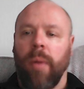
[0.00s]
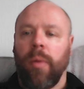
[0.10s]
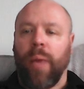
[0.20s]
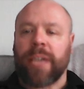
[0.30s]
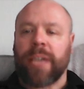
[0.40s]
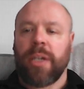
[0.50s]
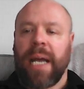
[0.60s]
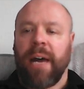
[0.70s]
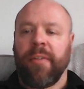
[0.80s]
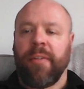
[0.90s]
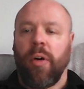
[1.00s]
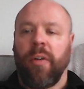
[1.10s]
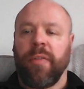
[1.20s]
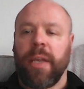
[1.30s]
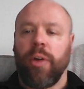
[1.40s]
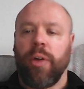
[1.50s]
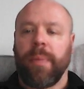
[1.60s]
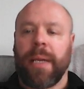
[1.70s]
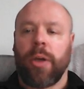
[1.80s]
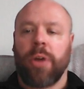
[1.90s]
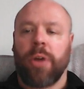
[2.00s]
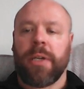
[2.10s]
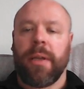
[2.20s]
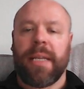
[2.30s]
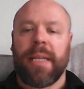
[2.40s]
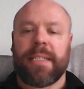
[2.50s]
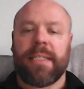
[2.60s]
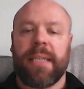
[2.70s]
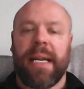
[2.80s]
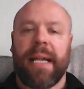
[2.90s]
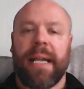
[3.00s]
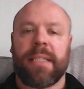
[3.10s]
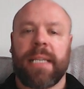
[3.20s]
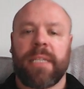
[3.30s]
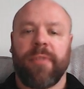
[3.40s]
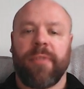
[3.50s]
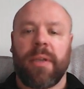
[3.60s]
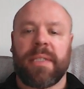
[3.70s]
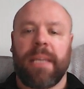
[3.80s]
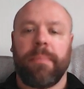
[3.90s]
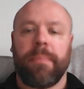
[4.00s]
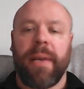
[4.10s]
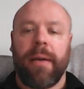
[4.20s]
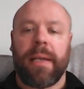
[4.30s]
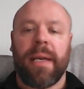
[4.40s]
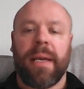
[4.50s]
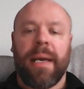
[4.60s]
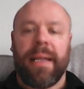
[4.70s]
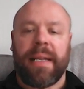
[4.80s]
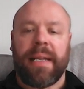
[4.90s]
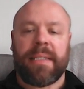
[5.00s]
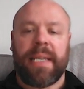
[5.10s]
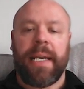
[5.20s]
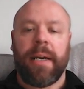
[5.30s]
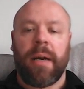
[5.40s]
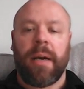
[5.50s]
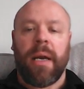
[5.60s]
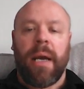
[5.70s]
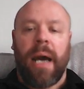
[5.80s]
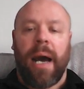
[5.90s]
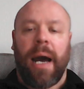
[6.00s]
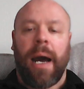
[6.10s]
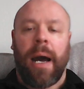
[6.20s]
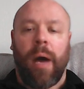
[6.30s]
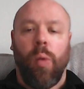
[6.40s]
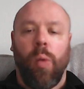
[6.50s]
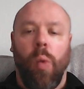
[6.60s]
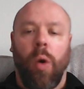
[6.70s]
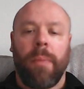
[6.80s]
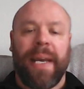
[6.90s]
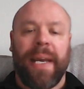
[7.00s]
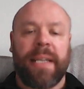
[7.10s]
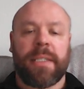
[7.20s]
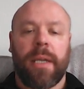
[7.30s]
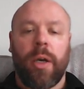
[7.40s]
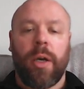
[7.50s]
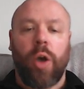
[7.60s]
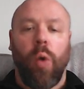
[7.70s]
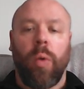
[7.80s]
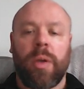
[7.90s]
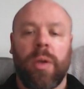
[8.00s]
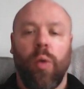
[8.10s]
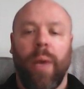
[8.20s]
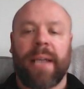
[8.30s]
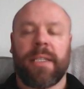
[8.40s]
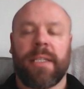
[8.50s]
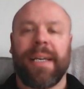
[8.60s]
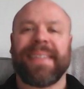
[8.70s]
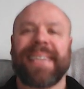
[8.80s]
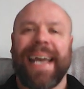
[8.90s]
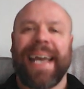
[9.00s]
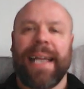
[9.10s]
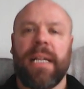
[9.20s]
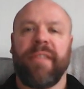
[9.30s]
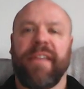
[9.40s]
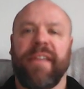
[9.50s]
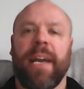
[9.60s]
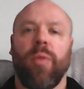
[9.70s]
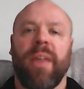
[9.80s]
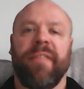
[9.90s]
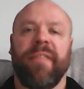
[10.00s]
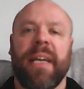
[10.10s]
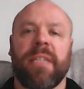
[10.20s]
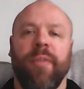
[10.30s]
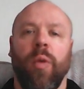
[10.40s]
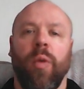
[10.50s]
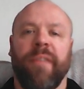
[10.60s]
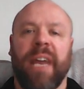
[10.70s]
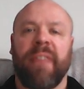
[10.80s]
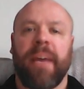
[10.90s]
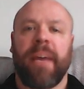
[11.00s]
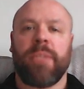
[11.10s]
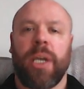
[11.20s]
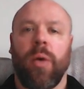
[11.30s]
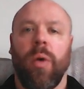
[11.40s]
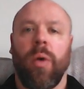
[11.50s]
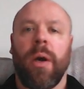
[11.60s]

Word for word: western half of the European continent. This is the United States for the same period. You can see here uh, a warm east, cold west. You tend to find with a phase four or five MJO